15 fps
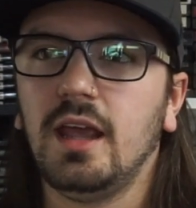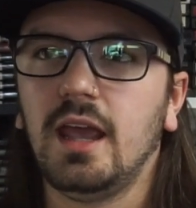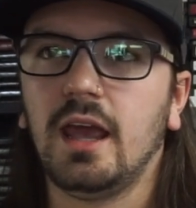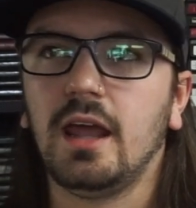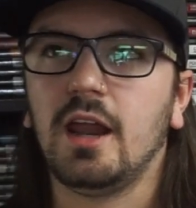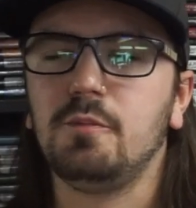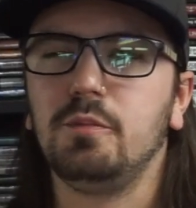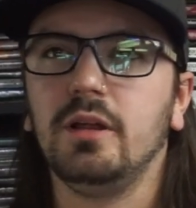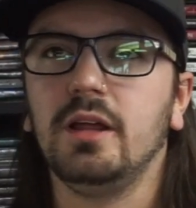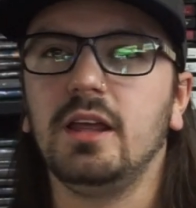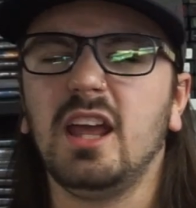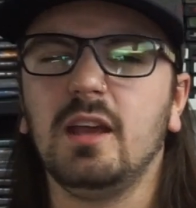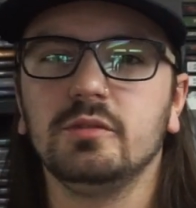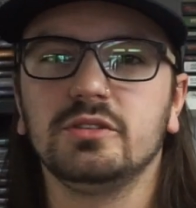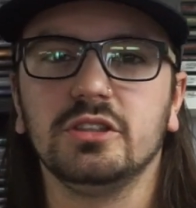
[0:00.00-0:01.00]
and I played
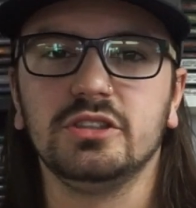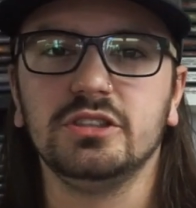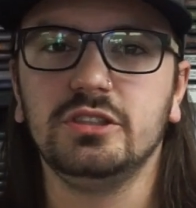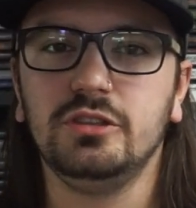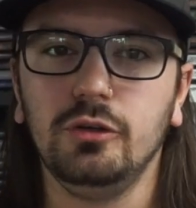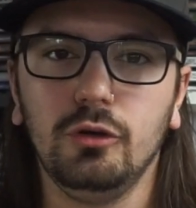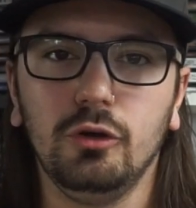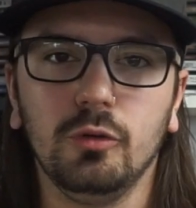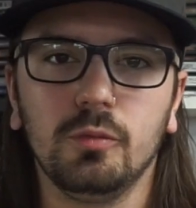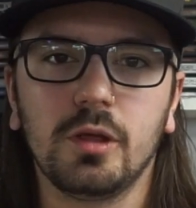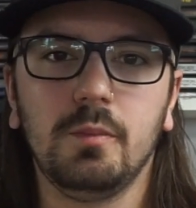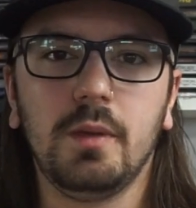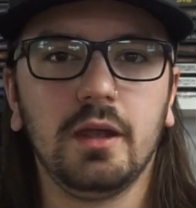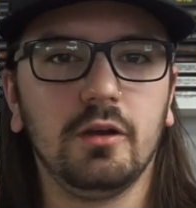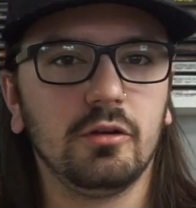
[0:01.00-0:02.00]
games such as Doom,
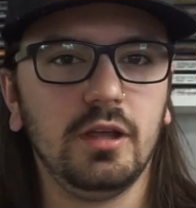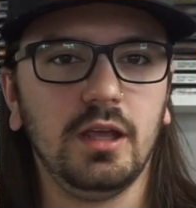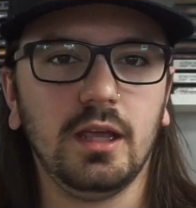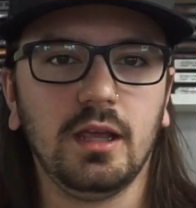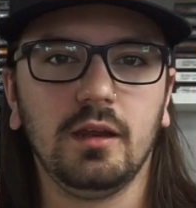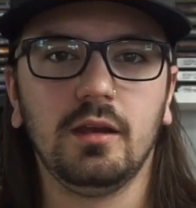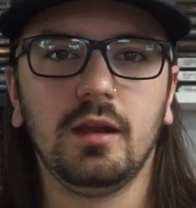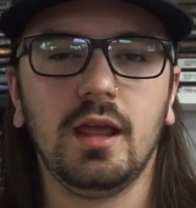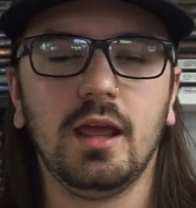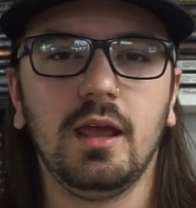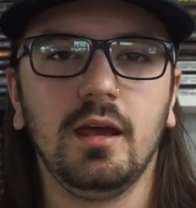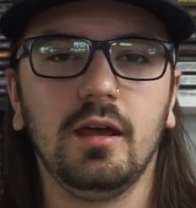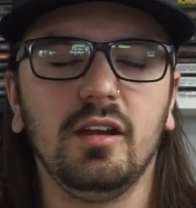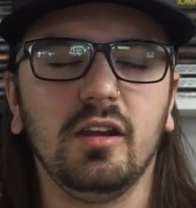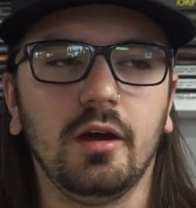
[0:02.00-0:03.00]
Commander Keen,
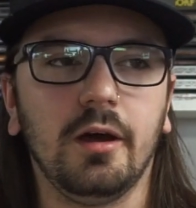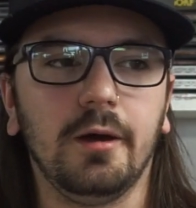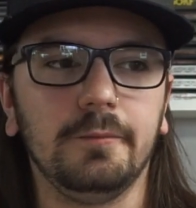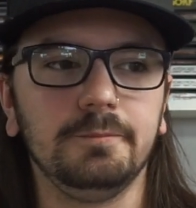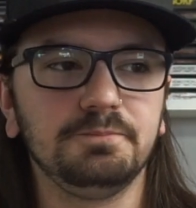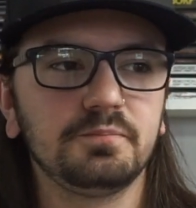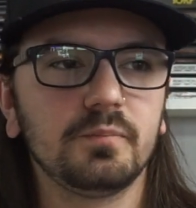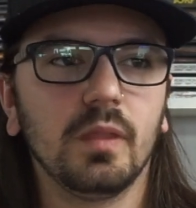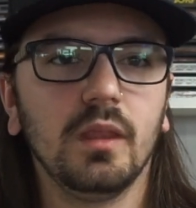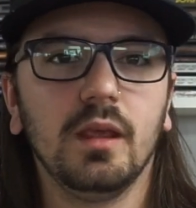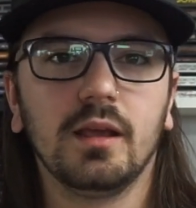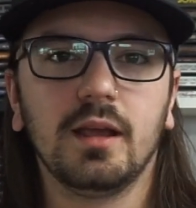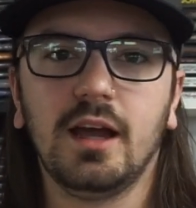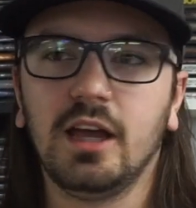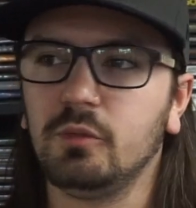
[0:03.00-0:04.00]
and
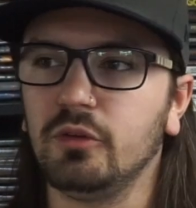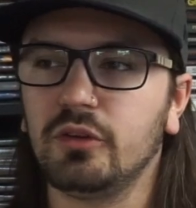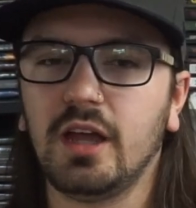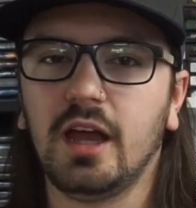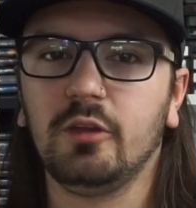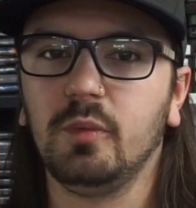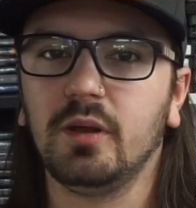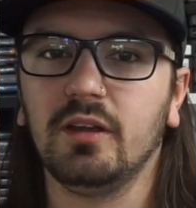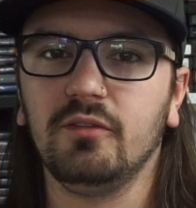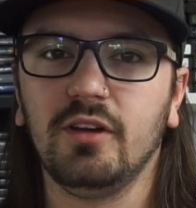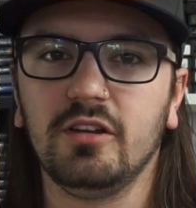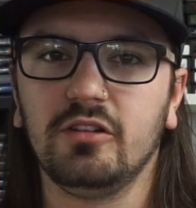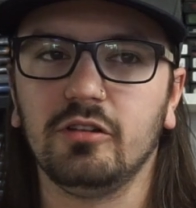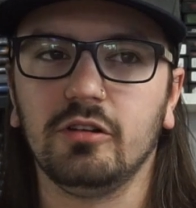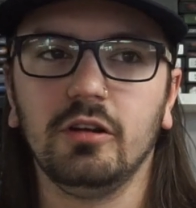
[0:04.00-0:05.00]
Cosmos Cosmic
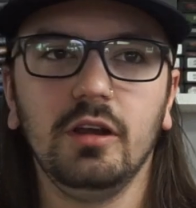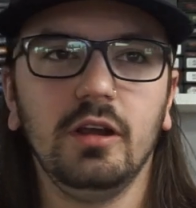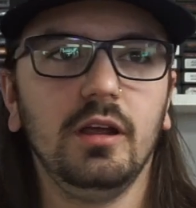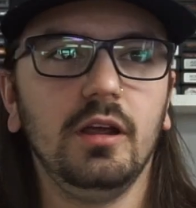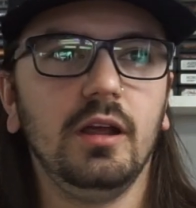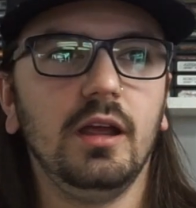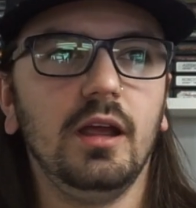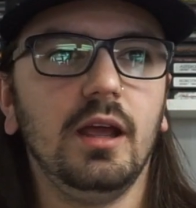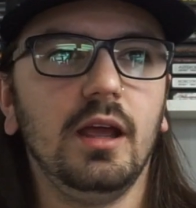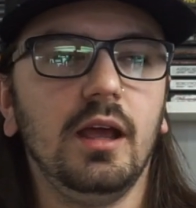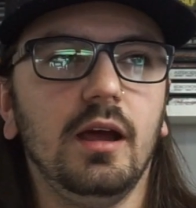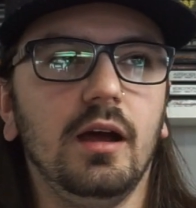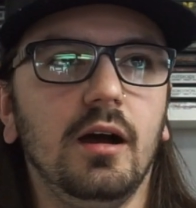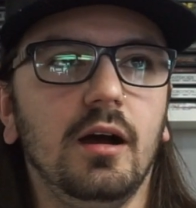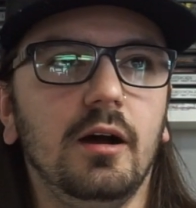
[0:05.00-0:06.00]
Adventure.
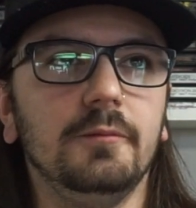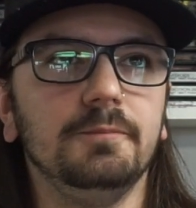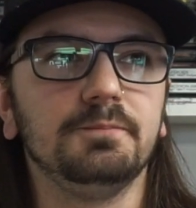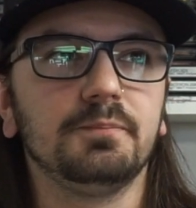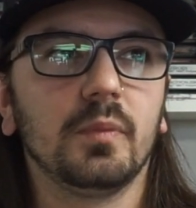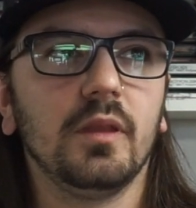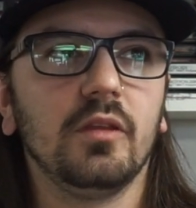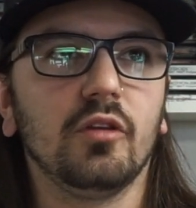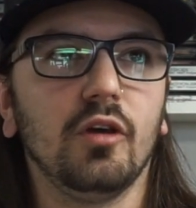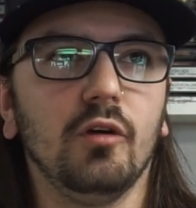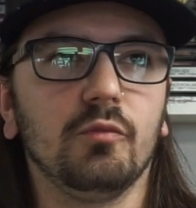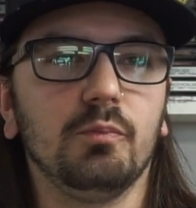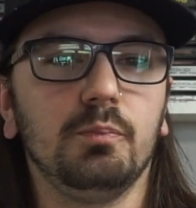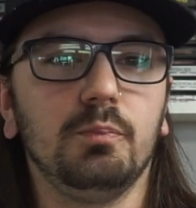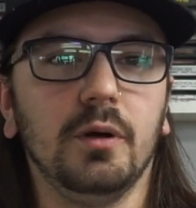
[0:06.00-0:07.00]

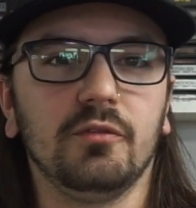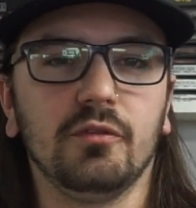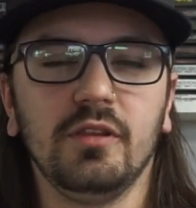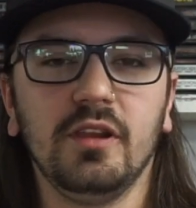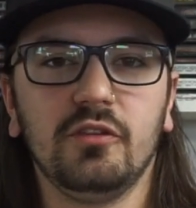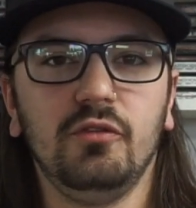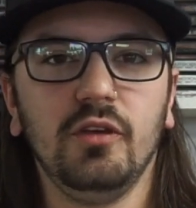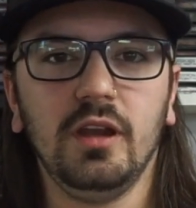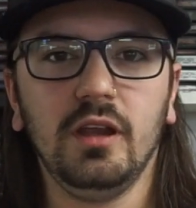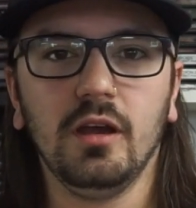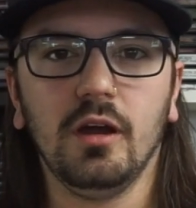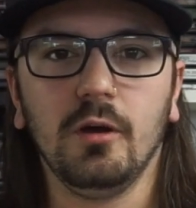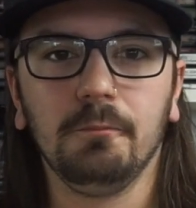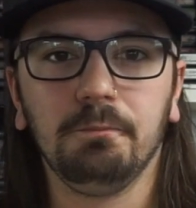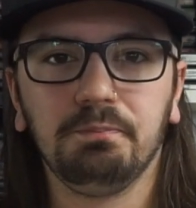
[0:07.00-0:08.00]
But for this
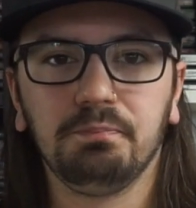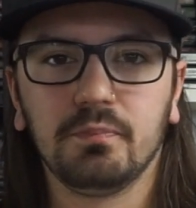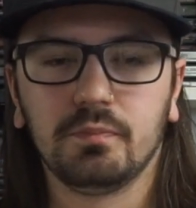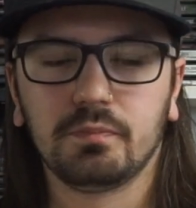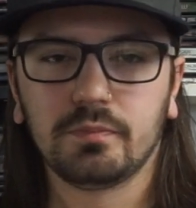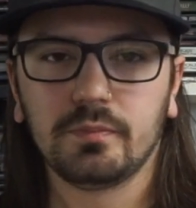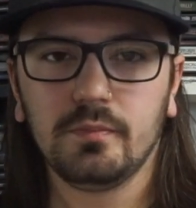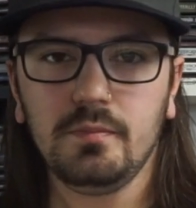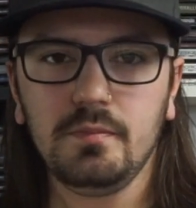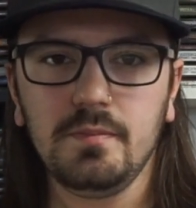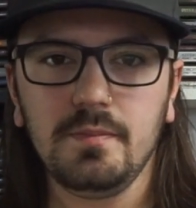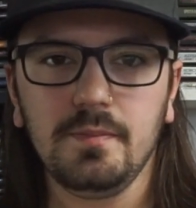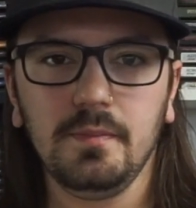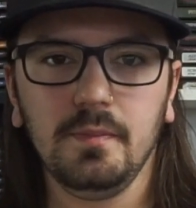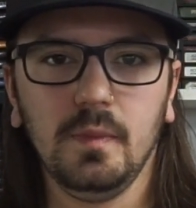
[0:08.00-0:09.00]
video,
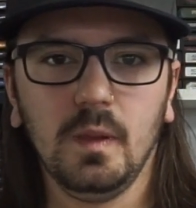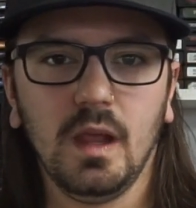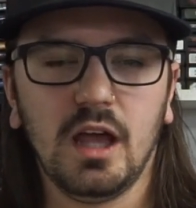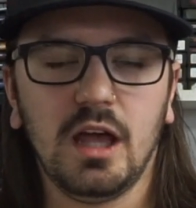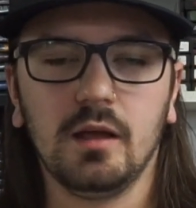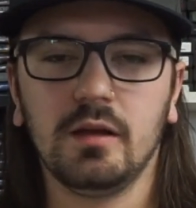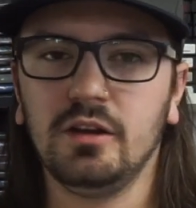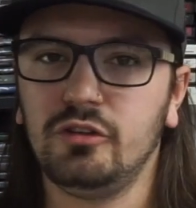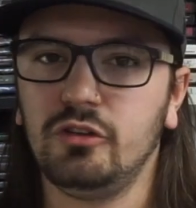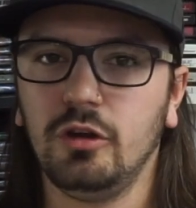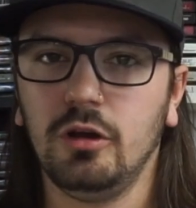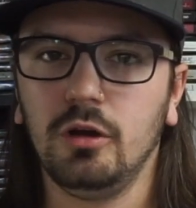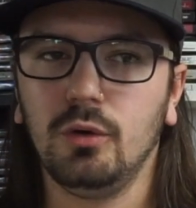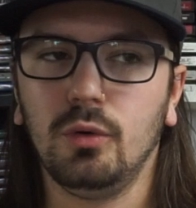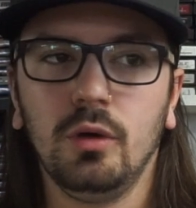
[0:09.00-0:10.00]
I'm going to
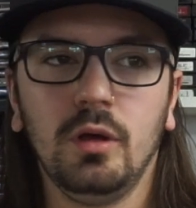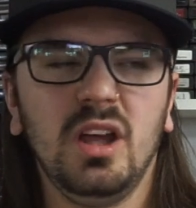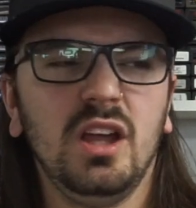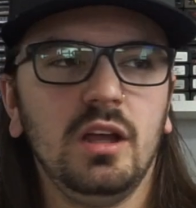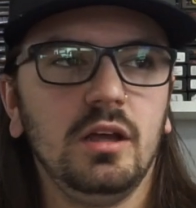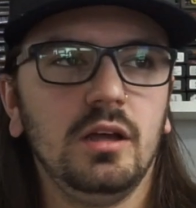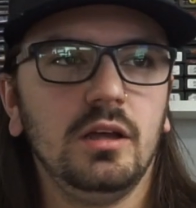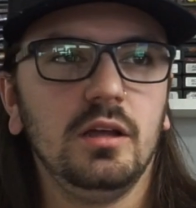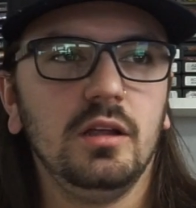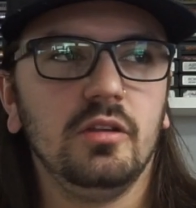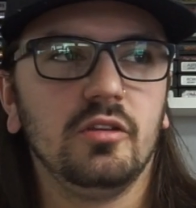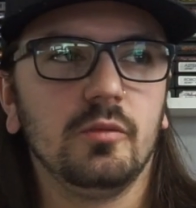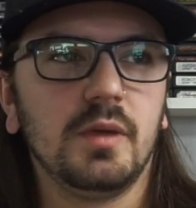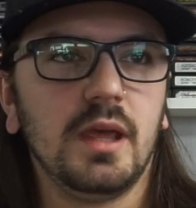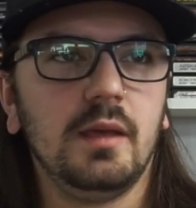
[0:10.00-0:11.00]
show
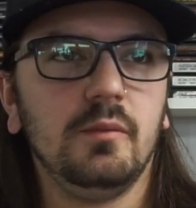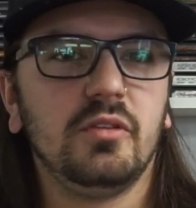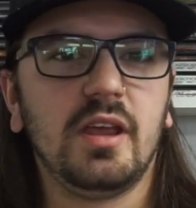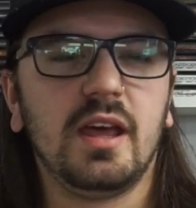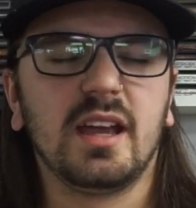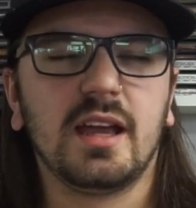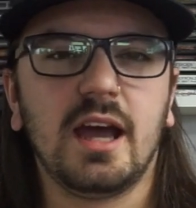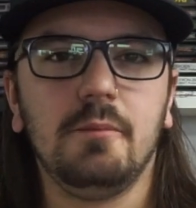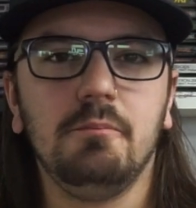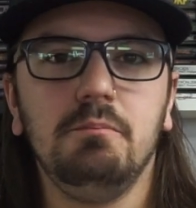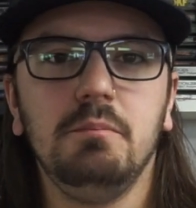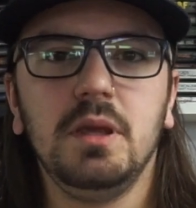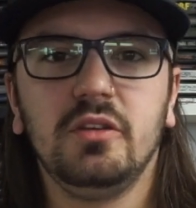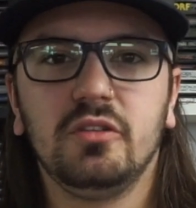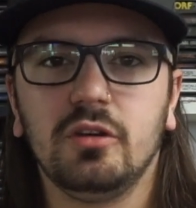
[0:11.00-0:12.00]
some games that got
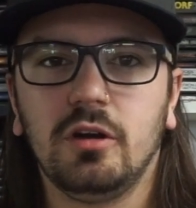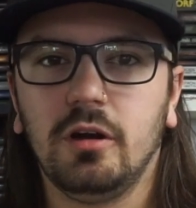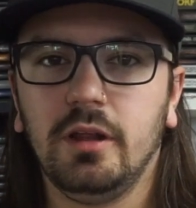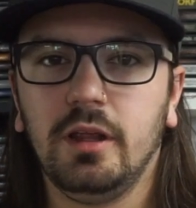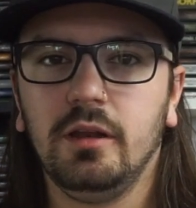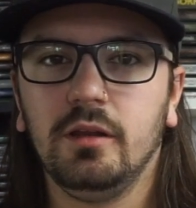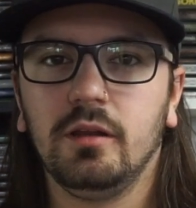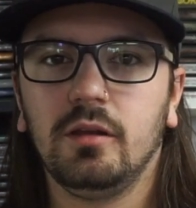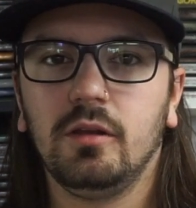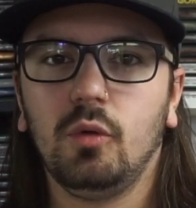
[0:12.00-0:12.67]
me started